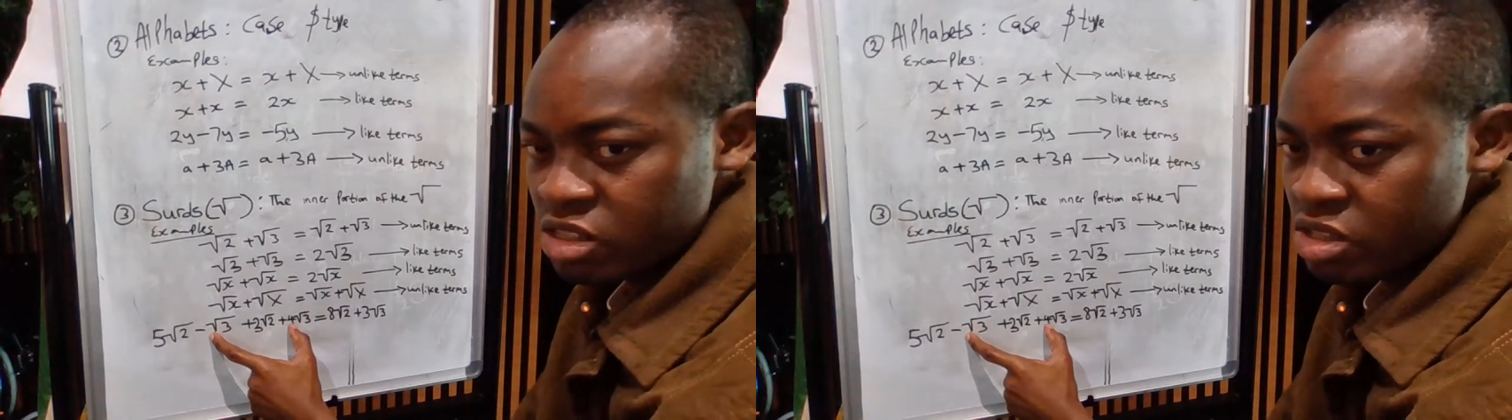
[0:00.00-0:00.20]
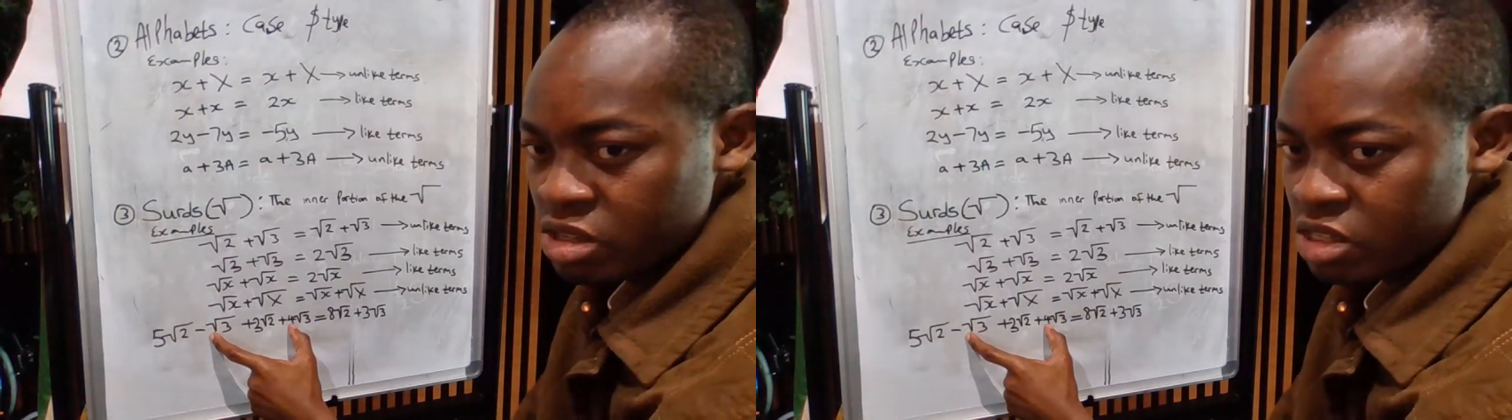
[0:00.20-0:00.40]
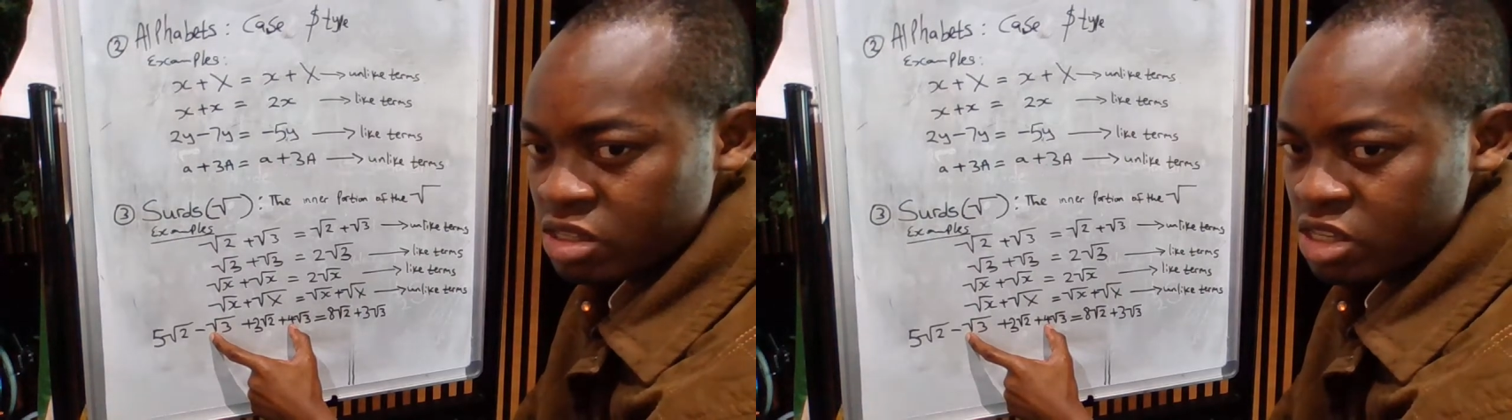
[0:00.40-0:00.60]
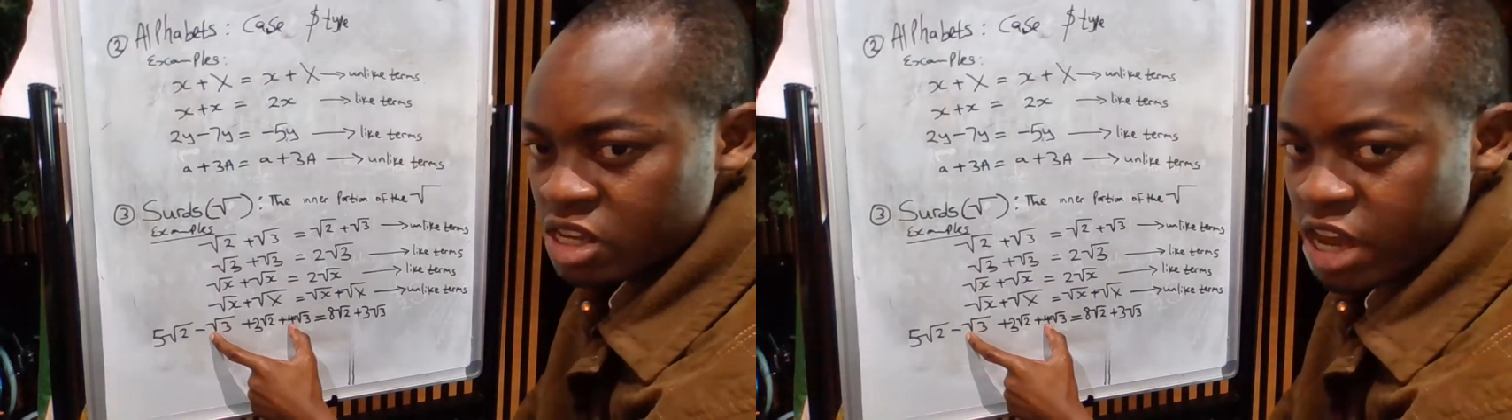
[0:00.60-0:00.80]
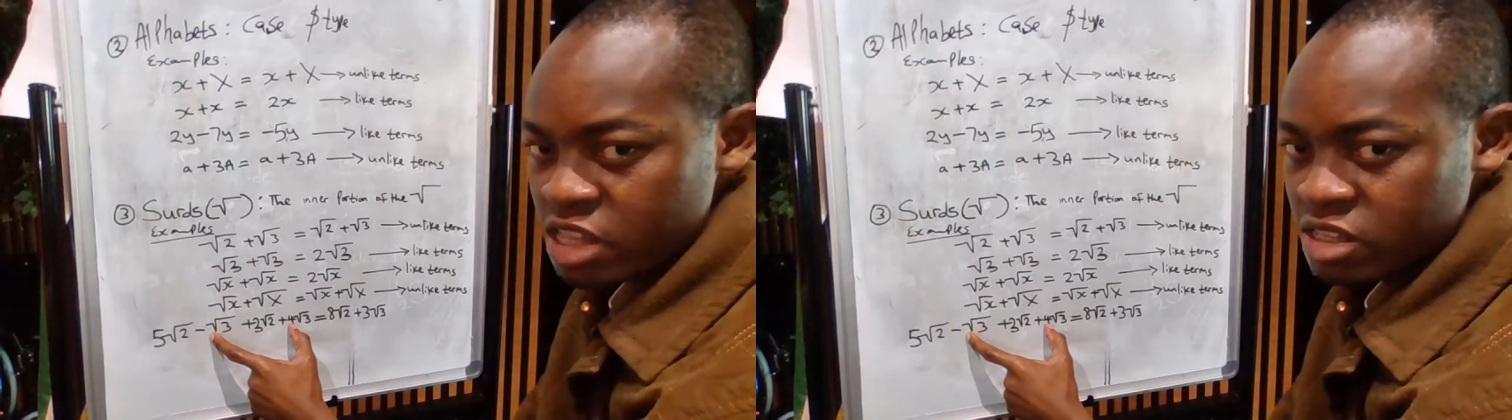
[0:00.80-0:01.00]
It's not
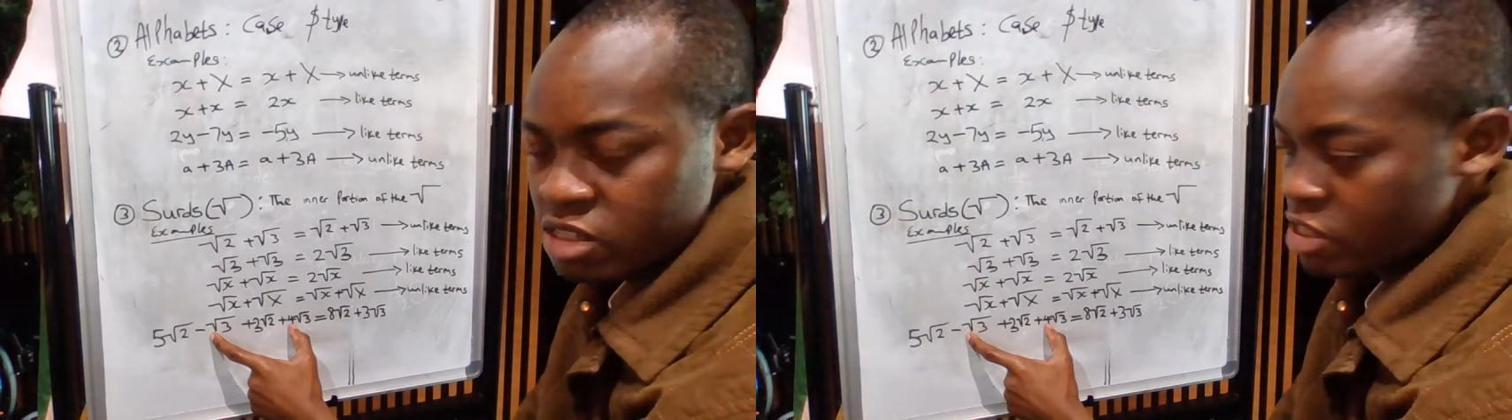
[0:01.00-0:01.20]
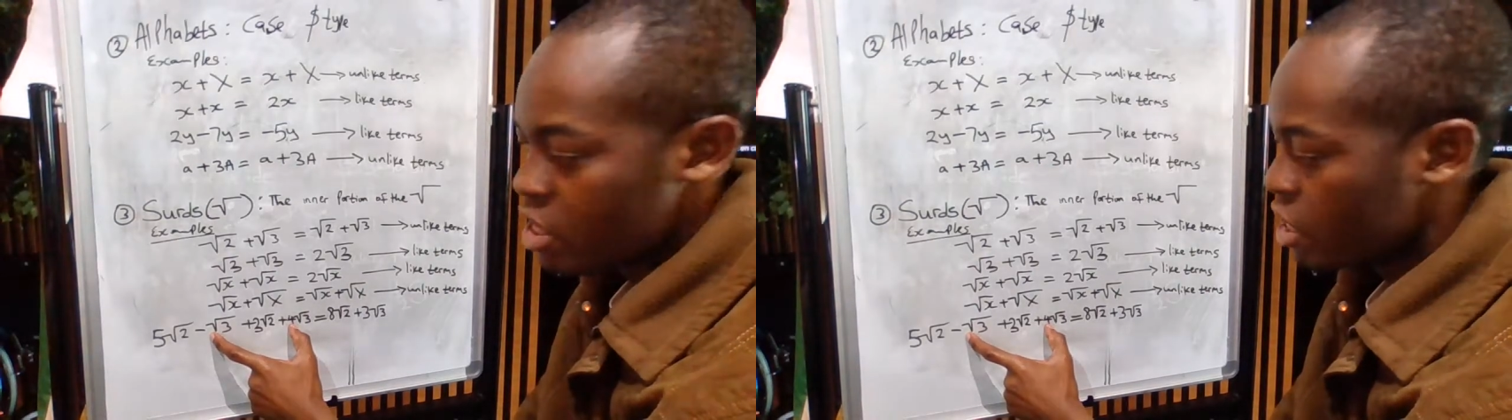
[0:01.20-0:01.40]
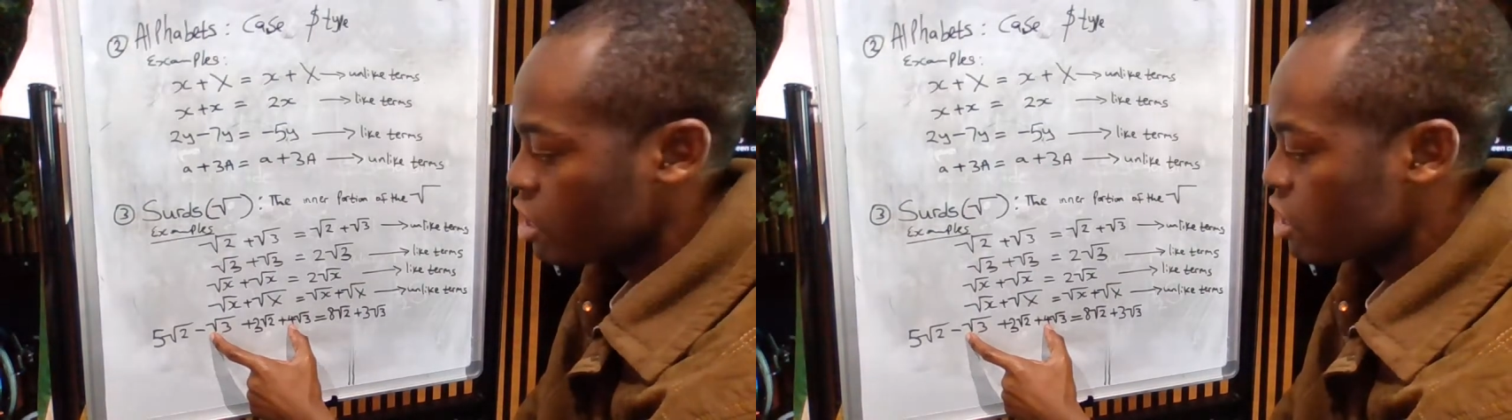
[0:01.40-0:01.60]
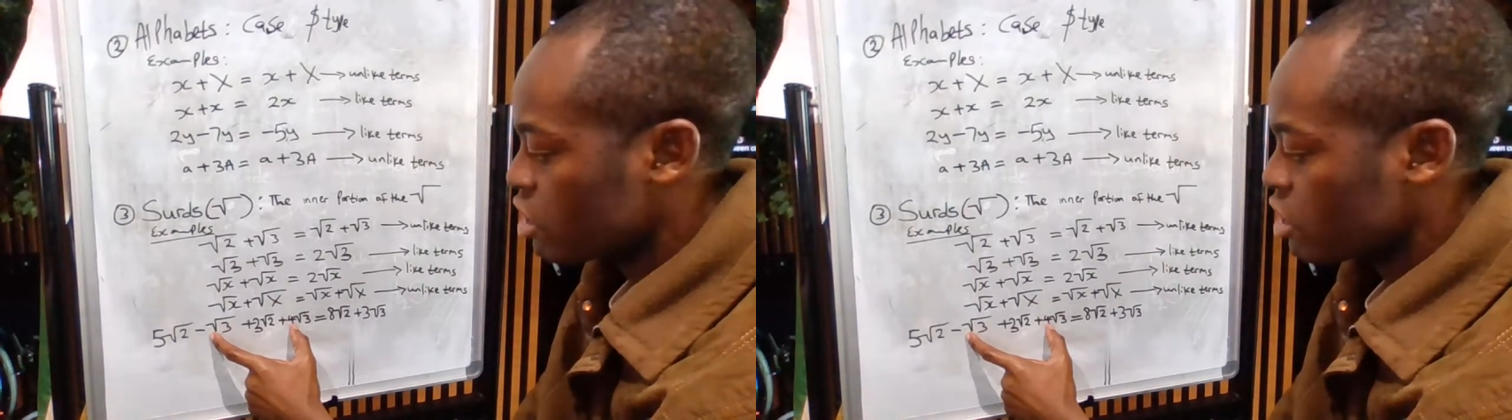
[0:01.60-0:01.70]
the entity there.